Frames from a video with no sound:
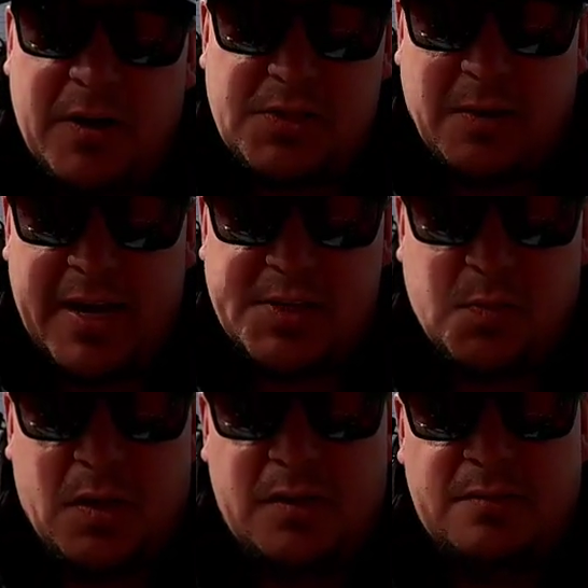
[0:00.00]
also has
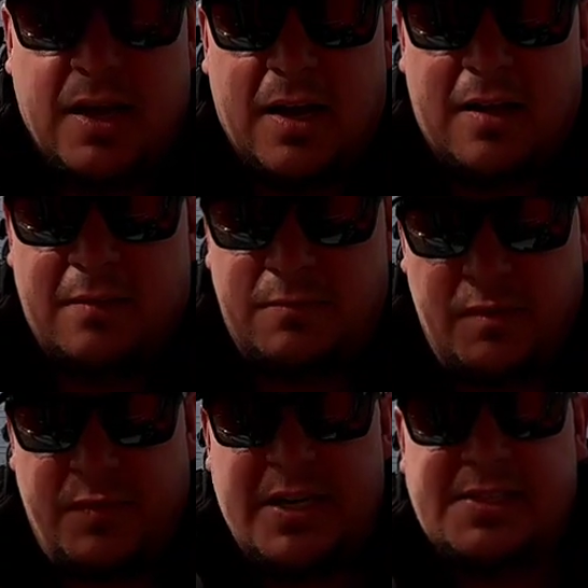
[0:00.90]
one.
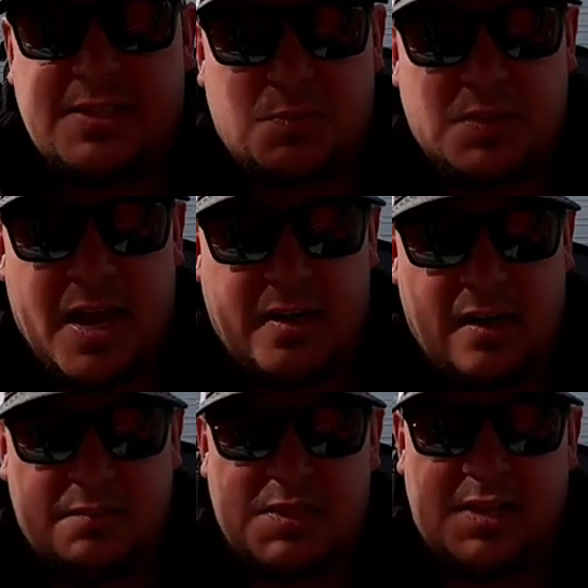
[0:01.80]
Venustas was kind enough to